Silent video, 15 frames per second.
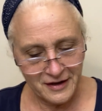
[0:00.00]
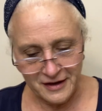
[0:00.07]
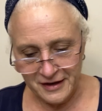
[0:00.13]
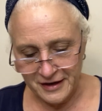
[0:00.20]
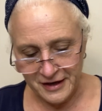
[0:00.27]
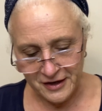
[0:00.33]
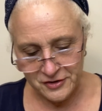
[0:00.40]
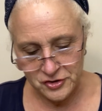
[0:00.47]

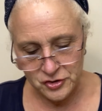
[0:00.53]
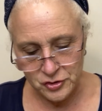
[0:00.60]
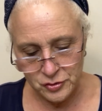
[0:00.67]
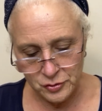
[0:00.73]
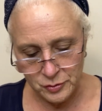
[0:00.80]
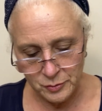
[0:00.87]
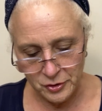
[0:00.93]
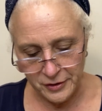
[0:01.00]
I got
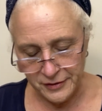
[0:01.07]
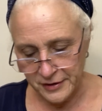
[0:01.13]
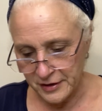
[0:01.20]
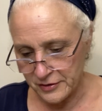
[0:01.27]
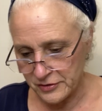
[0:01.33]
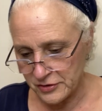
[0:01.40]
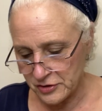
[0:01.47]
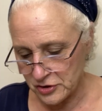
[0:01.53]
2 more
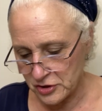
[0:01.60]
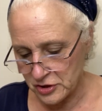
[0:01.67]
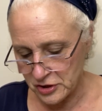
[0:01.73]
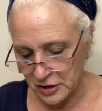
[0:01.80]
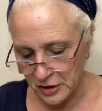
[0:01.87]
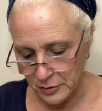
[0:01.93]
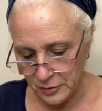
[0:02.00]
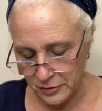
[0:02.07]
things to
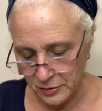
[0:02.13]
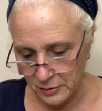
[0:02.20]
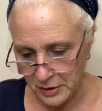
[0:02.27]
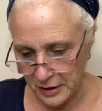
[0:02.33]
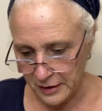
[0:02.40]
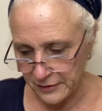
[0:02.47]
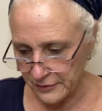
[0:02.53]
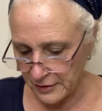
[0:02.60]
share with you
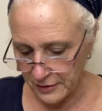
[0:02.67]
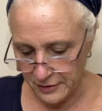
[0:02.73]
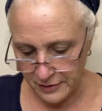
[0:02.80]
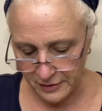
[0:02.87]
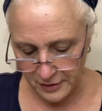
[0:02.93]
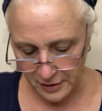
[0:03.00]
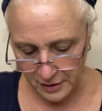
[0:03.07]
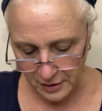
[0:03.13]
guys, I
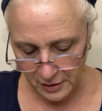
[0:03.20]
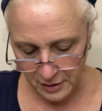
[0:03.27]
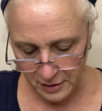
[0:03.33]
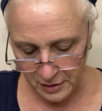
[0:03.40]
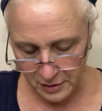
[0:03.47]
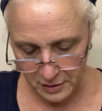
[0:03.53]
think.